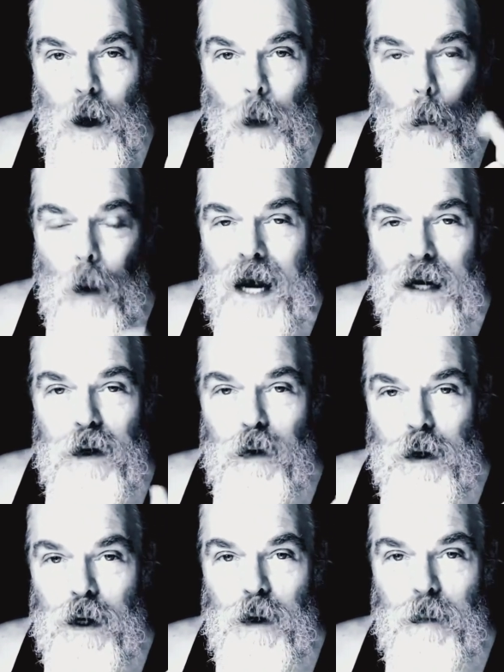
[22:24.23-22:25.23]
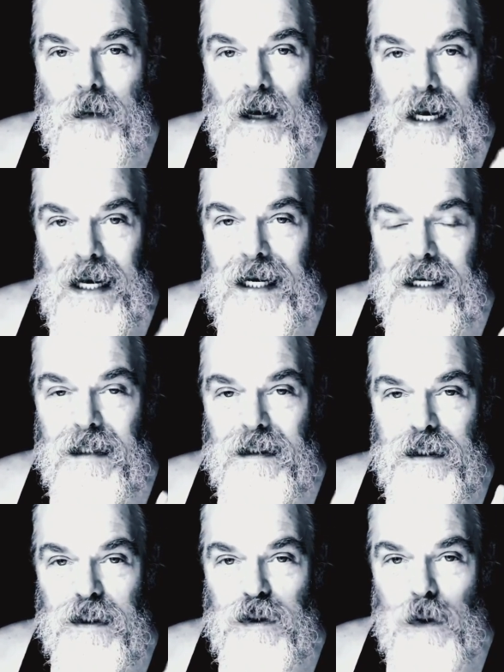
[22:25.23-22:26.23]
What group is
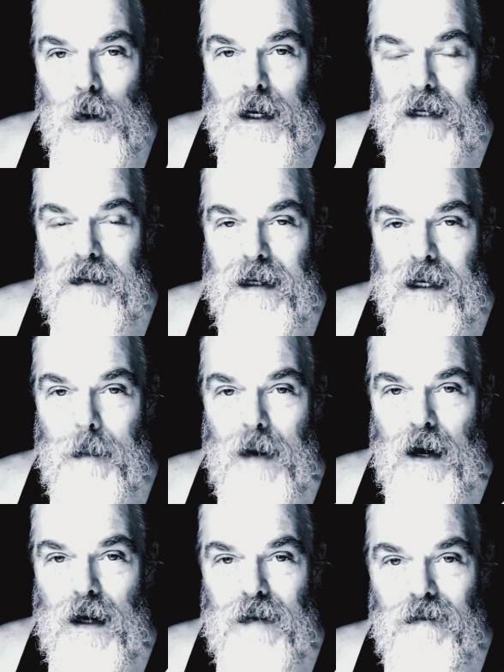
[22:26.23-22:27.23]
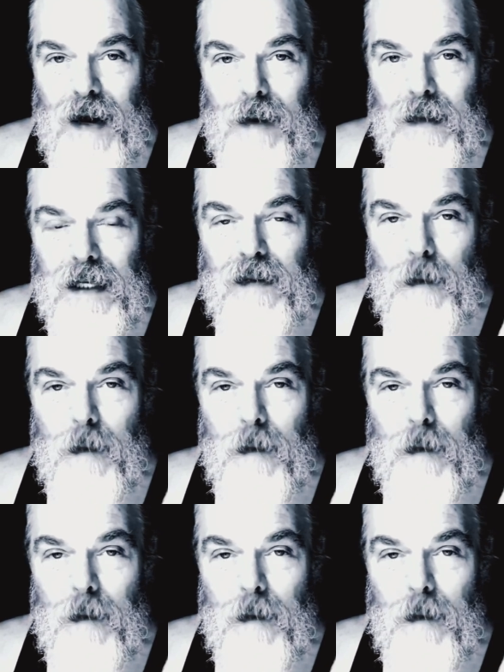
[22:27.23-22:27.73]
destroying the American family the